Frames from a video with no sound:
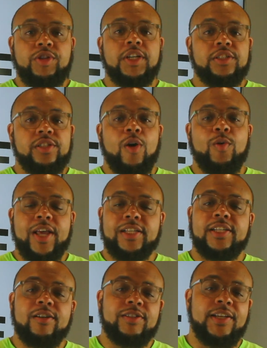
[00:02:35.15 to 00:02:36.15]
Just know that
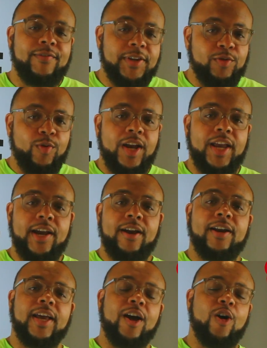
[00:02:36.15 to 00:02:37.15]
Skilltivity, we're here
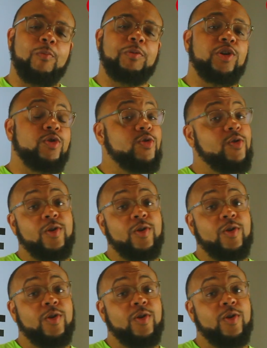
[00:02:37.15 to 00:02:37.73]
to help you